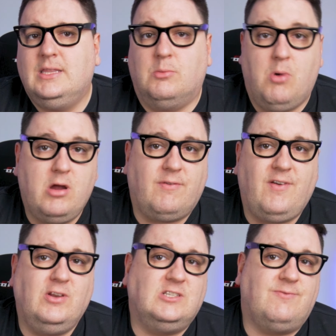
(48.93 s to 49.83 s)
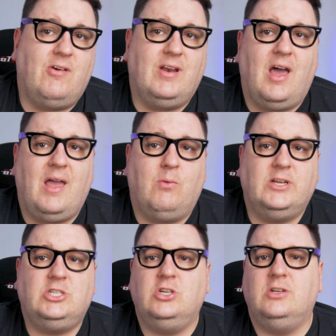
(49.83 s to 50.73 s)
The microphone is very light,
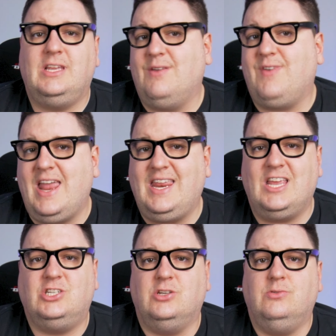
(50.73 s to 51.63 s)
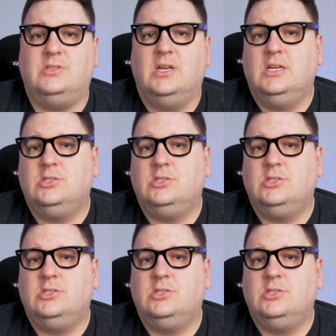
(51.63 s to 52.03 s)
which shouldn't give any issues